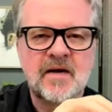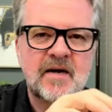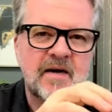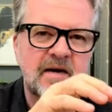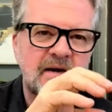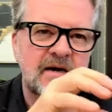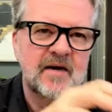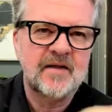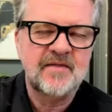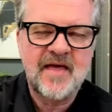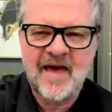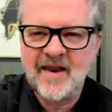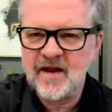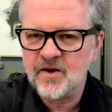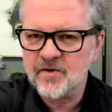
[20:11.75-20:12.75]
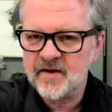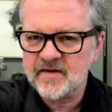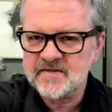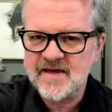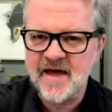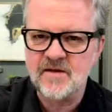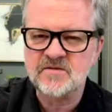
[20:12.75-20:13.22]
that area
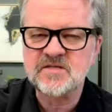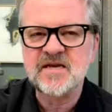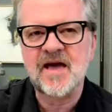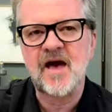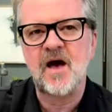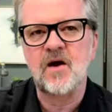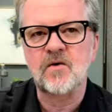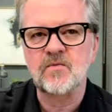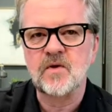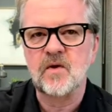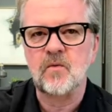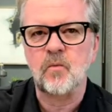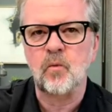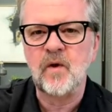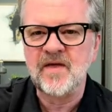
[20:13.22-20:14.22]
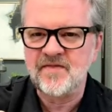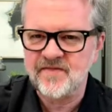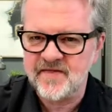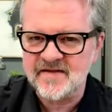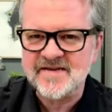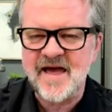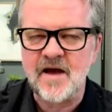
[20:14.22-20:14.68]
downtown, with
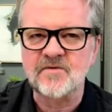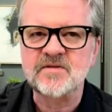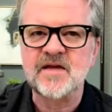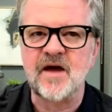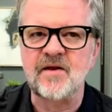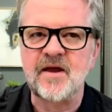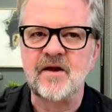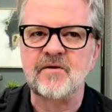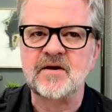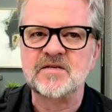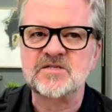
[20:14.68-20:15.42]
the downtown area.